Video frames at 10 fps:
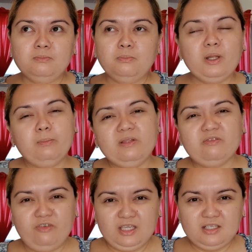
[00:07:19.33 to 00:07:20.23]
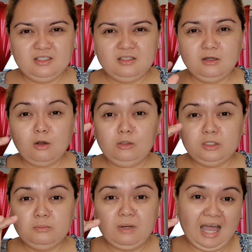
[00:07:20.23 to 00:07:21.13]
Prep and Fix, the
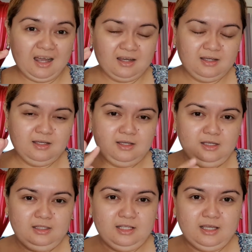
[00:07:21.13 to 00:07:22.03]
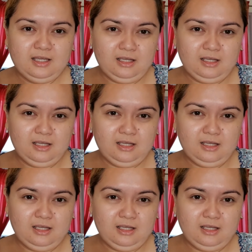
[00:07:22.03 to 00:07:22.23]
color black na